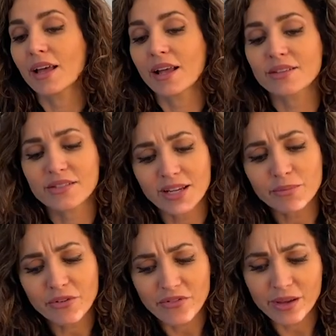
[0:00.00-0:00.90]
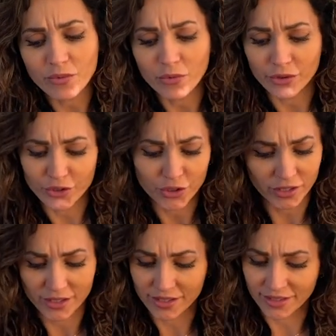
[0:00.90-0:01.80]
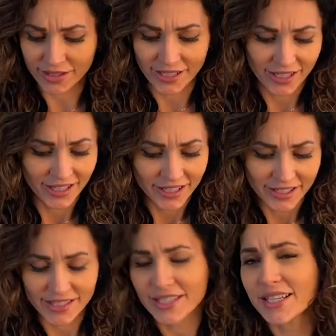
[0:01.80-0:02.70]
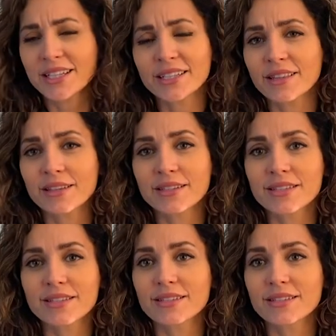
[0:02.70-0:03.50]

and some of them were just see this